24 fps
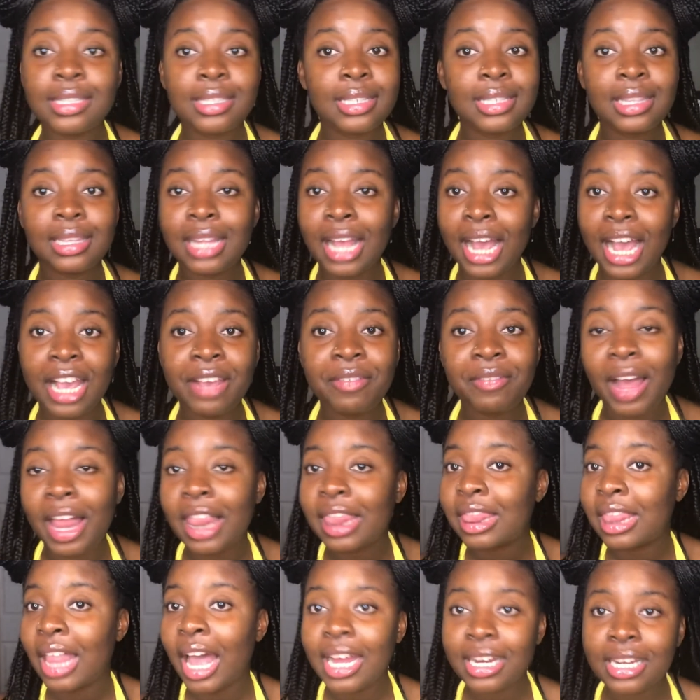life a
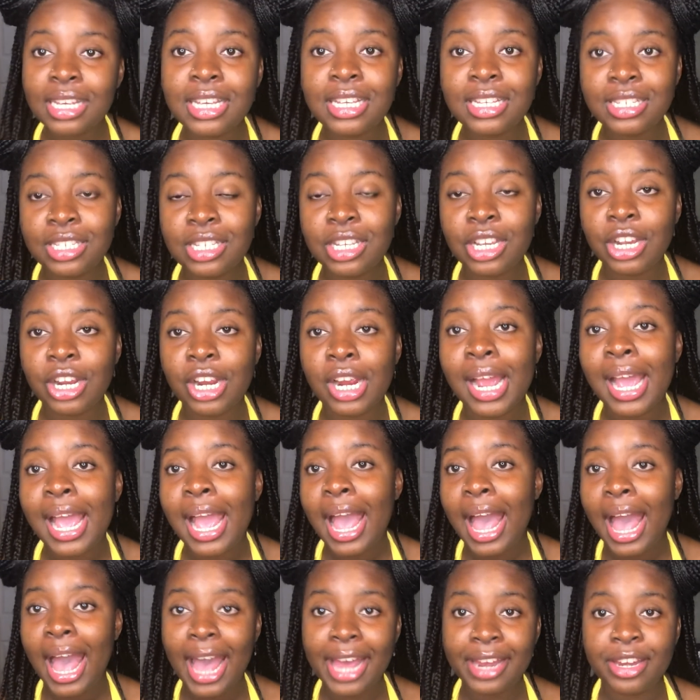lot easier,
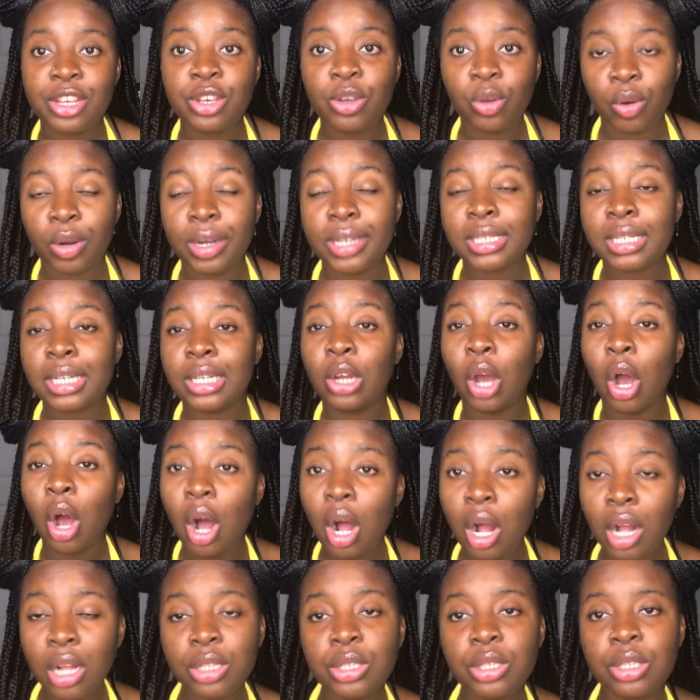and yours. And
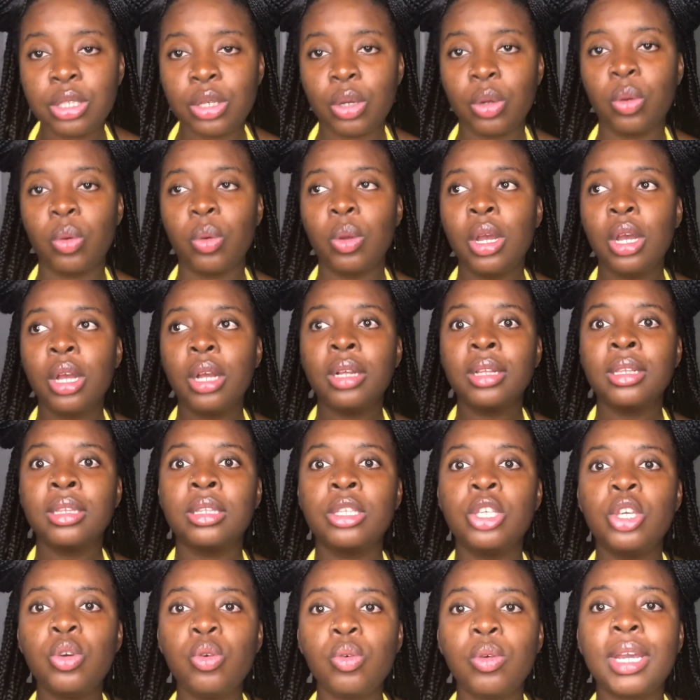also,
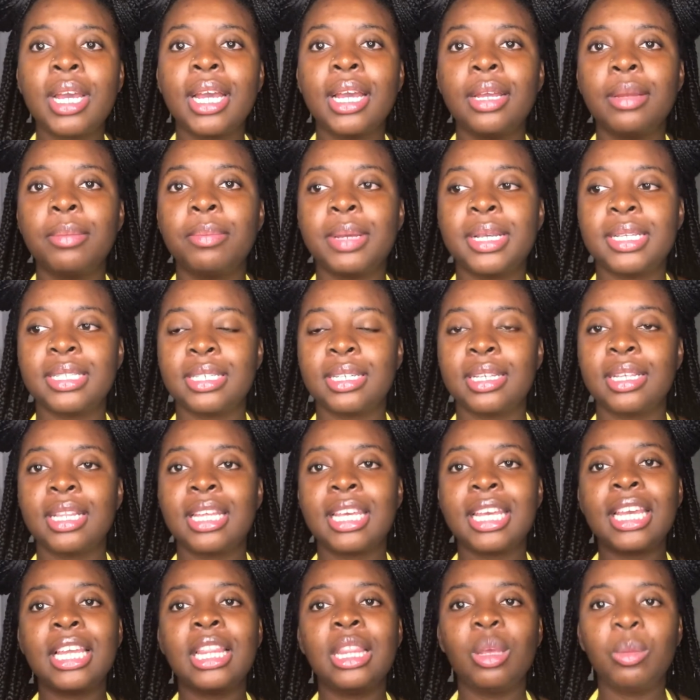you can
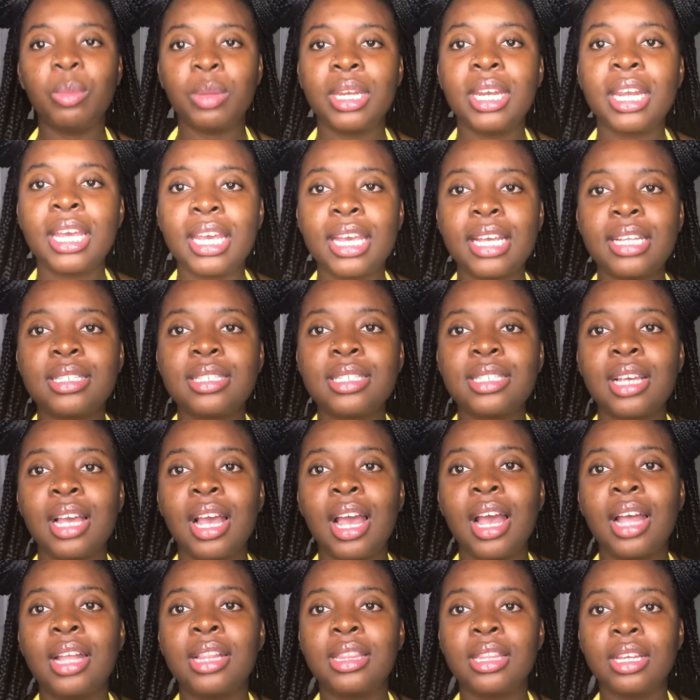basically eliminate
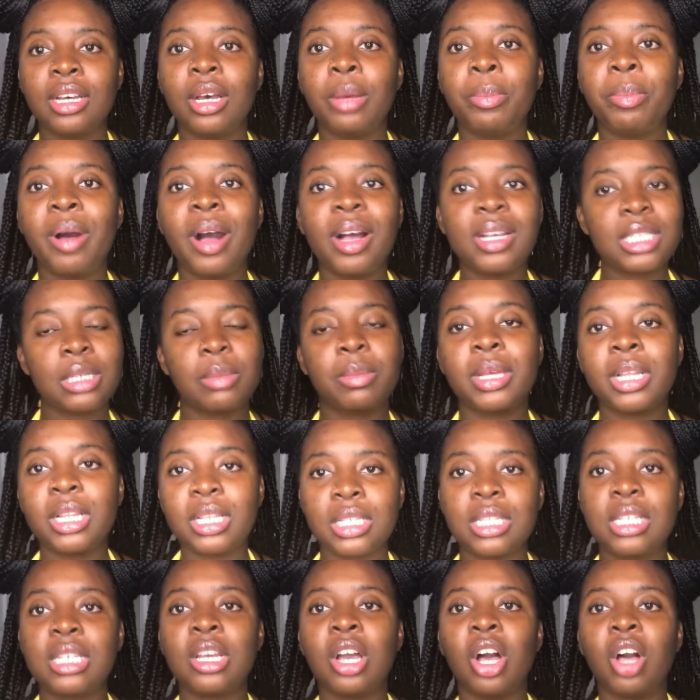the
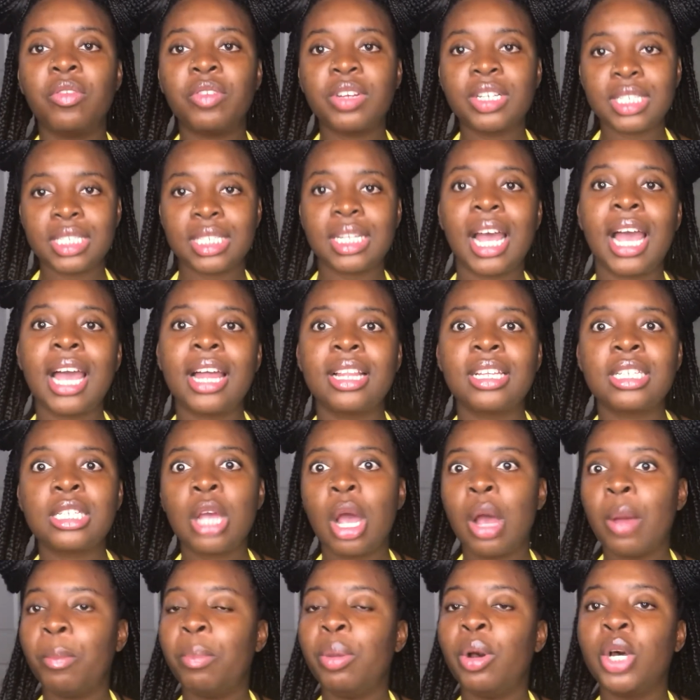possibility of your stylist
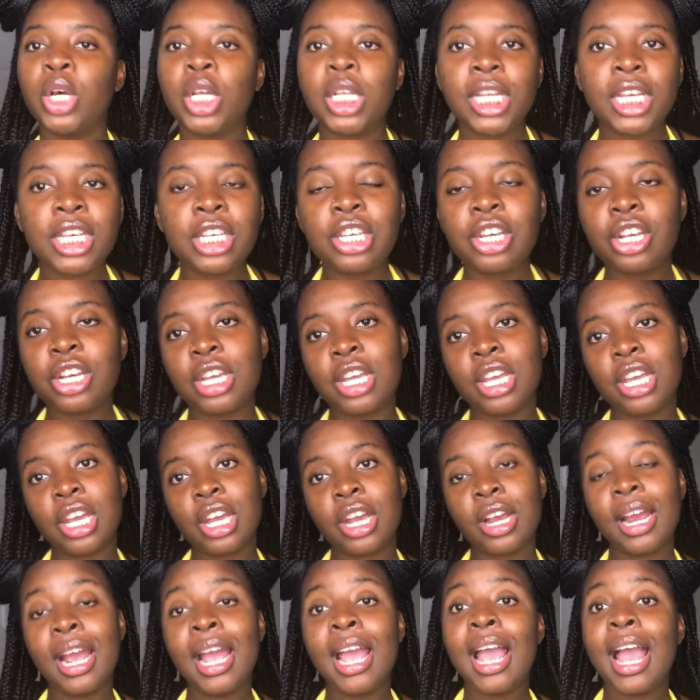pulling your
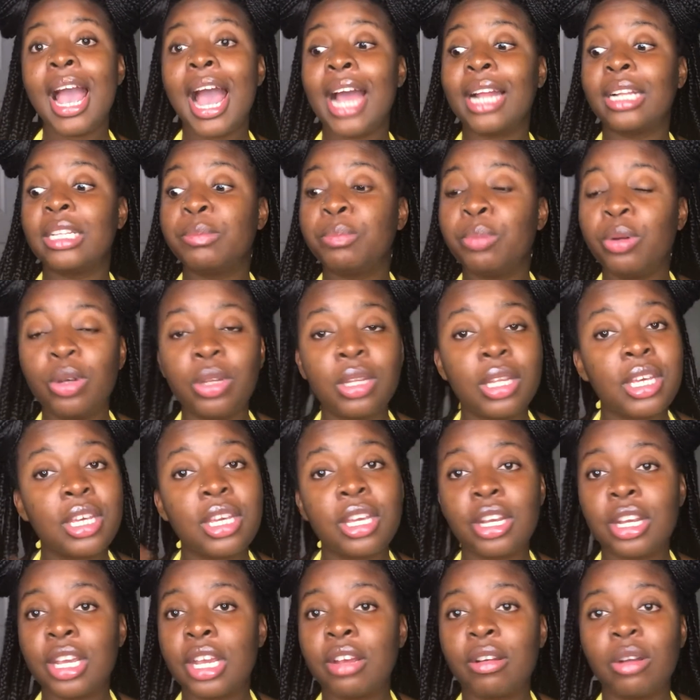hair
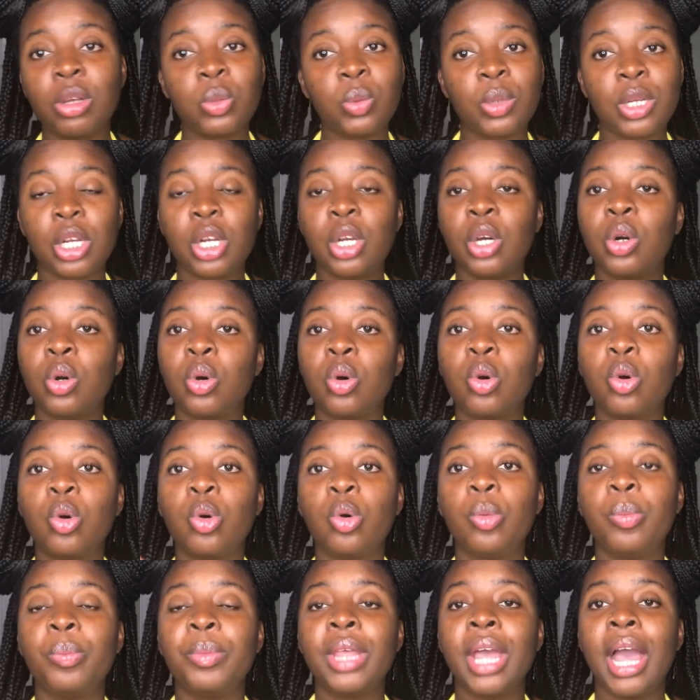out with a
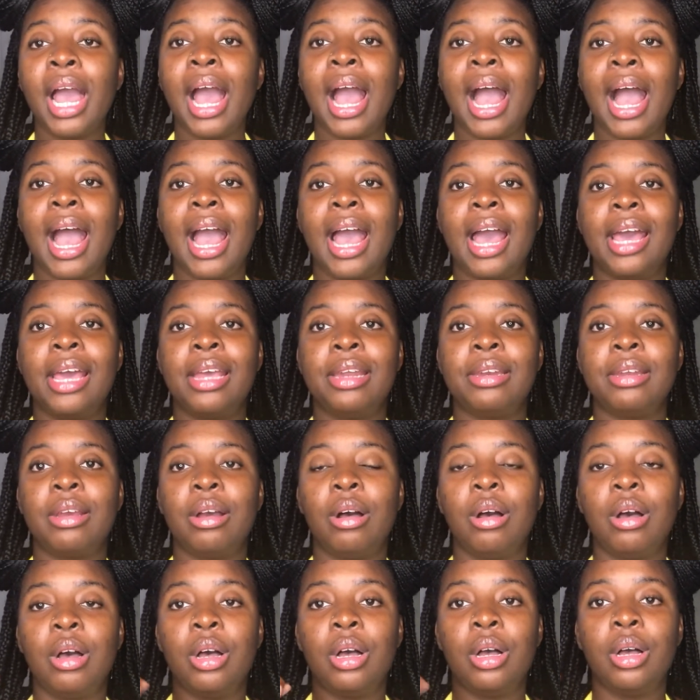comb and
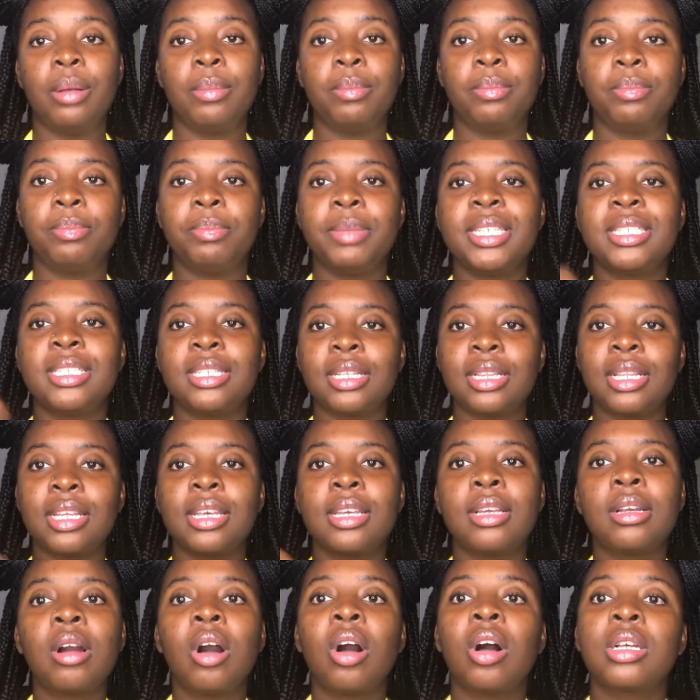
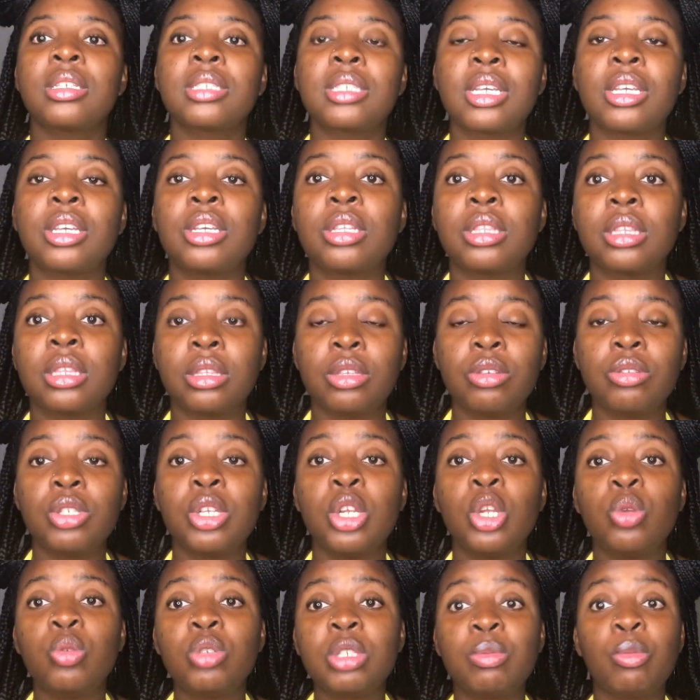basically causing you to
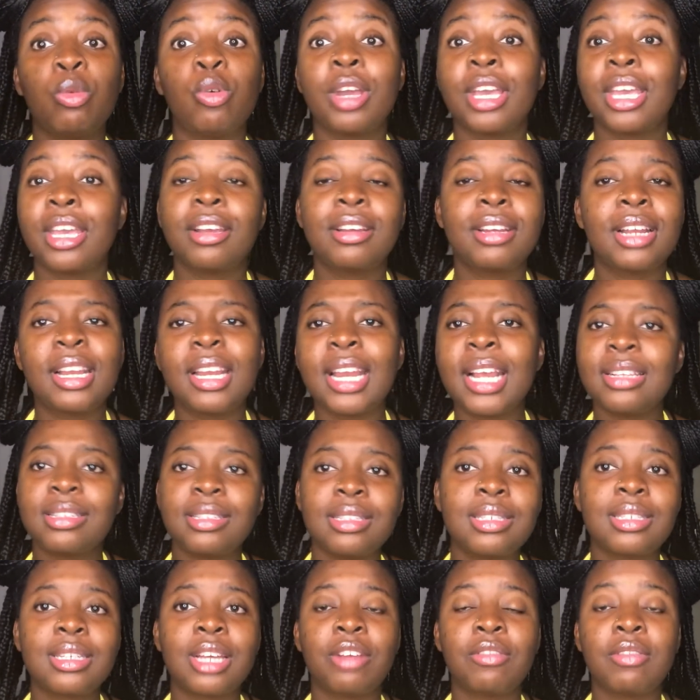lose more hair than
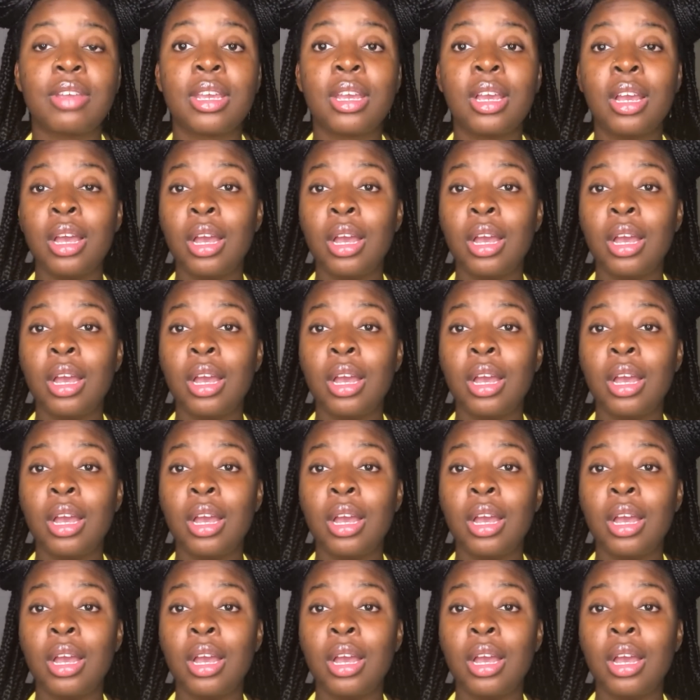necessary.